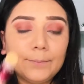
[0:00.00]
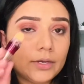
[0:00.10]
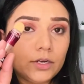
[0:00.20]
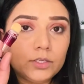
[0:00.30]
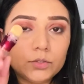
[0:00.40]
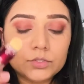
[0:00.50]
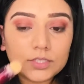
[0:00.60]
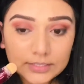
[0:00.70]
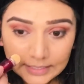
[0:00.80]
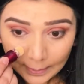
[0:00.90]
gonna use the
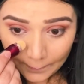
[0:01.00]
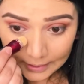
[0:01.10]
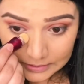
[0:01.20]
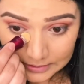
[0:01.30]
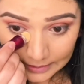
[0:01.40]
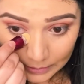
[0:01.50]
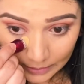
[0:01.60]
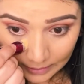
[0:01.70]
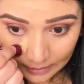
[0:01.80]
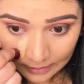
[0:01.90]
same
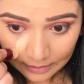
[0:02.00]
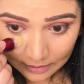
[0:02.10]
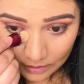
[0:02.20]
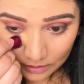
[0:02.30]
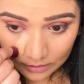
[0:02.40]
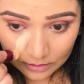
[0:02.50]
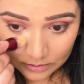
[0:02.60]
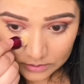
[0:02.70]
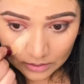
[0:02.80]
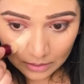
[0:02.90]
concealer,
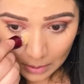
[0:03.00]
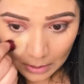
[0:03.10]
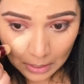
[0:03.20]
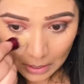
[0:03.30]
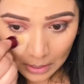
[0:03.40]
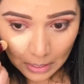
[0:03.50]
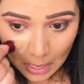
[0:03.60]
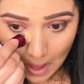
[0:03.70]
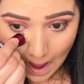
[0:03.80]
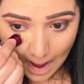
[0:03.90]
and
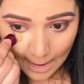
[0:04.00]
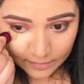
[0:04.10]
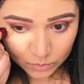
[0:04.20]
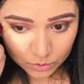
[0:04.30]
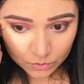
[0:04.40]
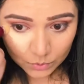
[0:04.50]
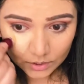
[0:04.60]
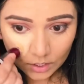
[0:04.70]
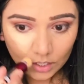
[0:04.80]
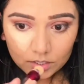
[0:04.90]
I will do
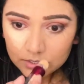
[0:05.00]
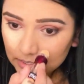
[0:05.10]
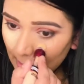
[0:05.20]
this.